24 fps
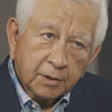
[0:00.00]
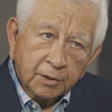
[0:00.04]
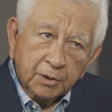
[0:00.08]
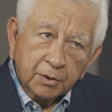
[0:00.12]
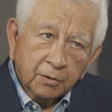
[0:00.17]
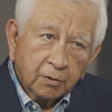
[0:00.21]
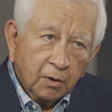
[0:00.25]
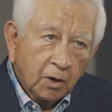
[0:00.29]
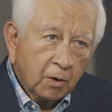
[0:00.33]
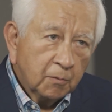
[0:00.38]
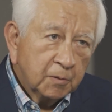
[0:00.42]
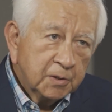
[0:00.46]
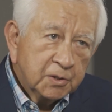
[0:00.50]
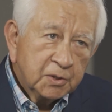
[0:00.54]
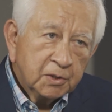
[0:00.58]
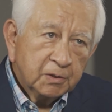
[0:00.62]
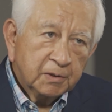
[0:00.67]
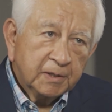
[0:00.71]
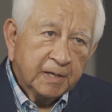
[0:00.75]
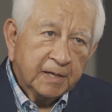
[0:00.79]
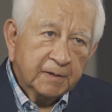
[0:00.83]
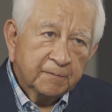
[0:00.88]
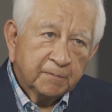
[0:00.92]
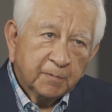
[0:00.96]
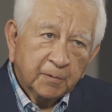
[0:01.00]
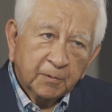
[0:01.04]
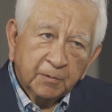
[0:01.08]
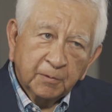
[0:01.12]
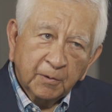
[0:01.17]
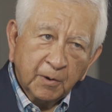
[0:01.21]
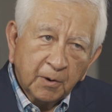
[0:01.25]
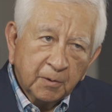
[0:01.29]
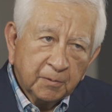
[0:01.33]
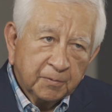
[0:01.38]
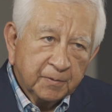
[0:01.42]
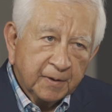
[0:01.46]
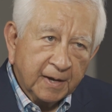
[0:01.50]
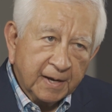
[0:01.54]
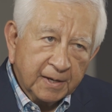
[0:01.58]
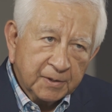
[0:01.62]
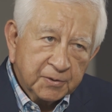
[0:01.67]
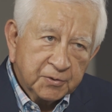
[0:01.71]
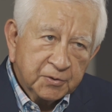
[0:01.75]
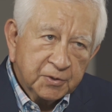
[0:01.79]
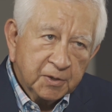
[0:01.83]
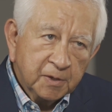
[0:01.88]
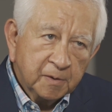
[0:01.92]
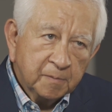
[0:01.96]
You're always looking for growth, I
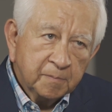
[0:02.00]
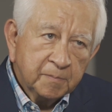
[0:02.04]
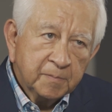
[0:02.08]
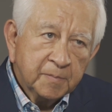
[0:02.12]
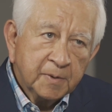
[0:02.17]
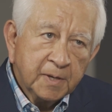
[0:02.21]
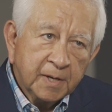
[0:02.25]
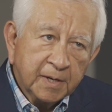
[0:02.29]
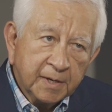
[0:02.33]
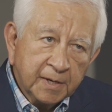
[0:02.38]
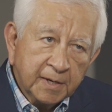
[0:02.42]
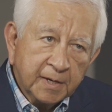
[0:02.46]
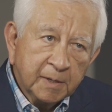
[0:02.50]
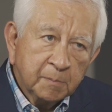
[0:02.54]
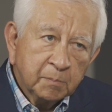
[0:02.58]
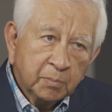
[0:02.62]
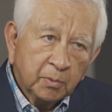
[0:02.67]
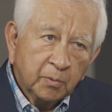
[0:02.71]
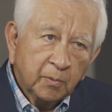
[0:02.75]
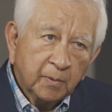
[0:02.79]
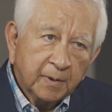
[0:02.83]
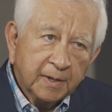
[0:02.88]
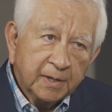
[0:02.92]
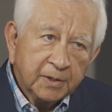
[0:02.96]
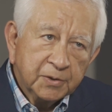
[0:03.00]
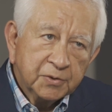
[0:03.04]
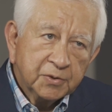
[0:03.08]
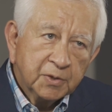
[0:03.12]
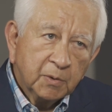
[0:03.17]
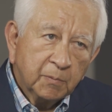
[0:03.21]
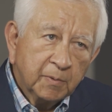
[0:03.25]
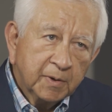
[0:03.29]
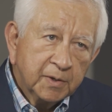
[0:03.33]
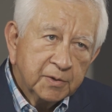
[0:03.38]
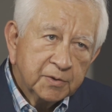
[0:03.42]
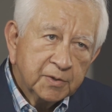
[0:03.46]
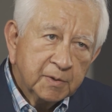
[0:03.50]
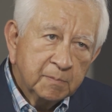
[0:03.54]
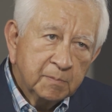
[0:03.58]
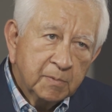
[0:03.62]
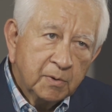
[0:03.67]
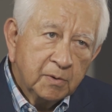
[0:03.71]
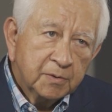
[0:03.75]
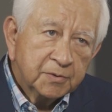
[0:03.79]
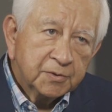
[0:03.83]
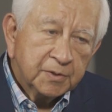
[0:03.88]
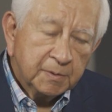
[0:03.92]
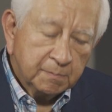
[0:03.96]
assume, in an employee. So what is the
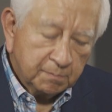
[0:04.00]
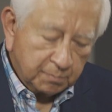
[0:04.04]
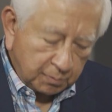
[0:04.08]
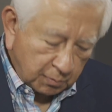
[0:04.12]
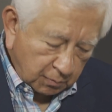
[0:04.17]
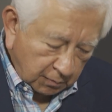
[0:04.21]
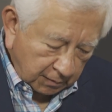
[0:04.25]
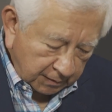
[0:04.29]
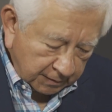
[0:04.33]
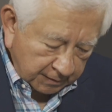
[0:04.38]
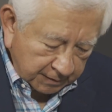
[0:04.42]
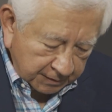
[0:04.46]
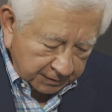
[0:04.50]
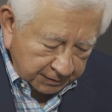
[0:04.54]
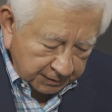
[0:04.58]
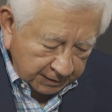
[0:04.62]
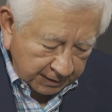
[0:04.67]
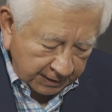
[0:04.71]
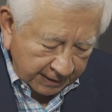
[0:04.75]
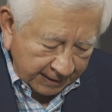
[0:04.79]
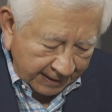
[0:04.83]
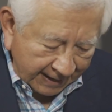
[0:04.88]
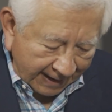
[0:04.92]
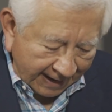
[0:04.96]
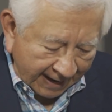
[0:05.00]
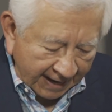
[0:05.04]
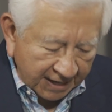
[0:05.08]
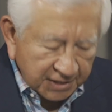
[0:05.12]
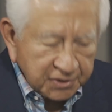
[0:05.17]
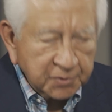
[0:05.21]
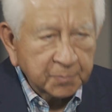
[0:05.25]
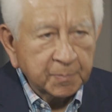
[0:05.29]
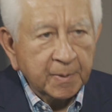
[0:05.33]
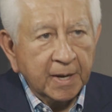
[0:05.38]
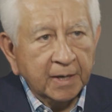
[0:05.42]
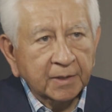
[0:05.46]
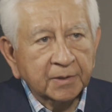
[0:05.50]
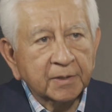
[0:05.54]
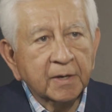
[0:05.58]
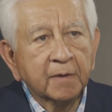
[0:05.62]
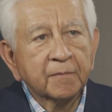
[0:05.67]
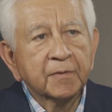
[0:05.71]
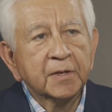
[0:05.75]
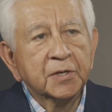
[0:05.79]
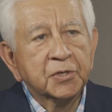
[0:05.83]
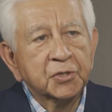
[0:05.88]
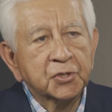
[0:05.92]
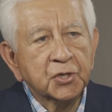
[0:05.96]
most important aspect
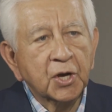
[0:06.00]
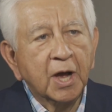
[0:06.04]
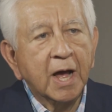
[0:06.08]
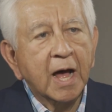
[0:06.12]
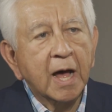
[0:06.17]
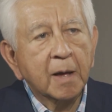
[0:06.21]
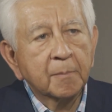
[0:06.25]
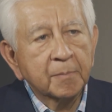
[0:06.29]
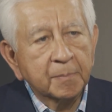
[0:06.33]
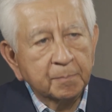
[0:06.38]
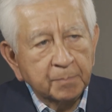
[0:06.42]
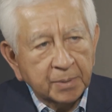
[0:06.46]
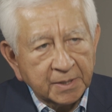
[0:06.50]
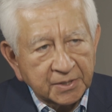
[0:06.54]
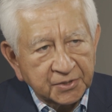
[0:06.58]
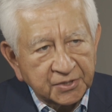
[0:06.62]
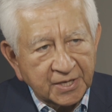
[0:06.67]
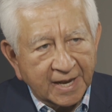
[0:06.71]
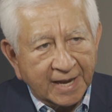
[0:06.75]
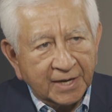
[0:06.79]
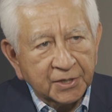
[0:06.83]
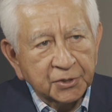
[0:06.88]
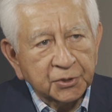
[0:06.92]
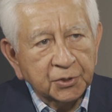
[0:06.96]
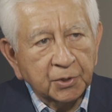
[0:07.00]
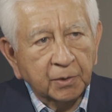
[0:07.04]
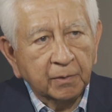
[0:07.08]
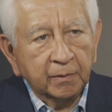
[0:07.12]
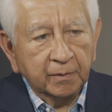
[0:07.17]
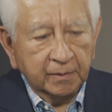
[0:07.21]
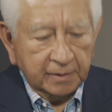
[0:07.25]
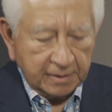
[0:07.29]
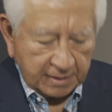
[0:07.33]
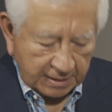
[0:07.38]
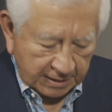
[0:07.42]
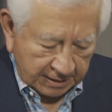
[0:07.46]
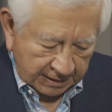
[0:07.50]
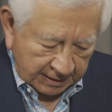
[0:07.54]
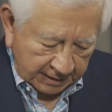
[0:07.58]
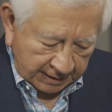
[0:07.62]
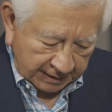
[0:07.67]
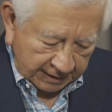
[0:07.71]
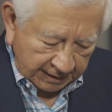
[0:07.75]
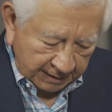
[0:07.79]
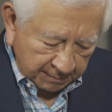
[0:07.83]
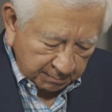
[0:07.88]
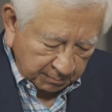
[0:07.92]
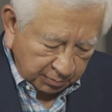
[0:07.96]
of the job potential
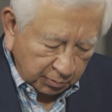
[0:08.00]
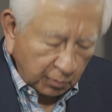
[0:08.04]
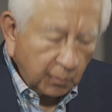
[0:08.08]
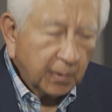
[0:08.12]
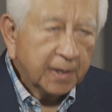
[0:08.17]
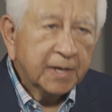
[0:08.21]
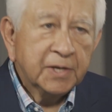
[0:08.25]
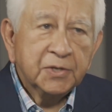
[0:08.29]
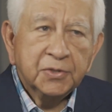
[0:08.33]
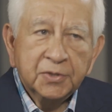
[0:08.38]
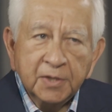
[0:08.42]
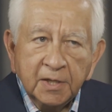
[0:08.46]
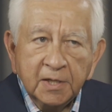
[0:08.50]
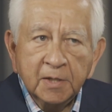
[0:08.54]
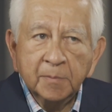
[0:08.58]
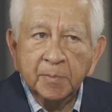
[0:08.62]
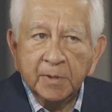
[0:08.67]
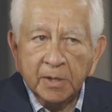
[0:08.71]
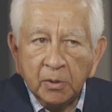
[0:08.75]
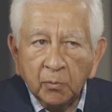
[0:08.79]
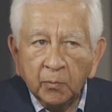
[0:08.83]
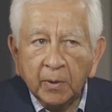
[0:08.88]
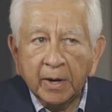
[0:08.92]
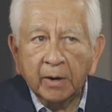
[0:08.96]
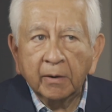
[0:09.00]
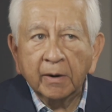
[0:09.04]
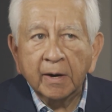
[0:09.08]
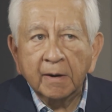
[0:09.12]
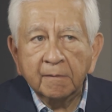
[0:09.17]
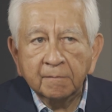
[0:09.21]
employees need to be aware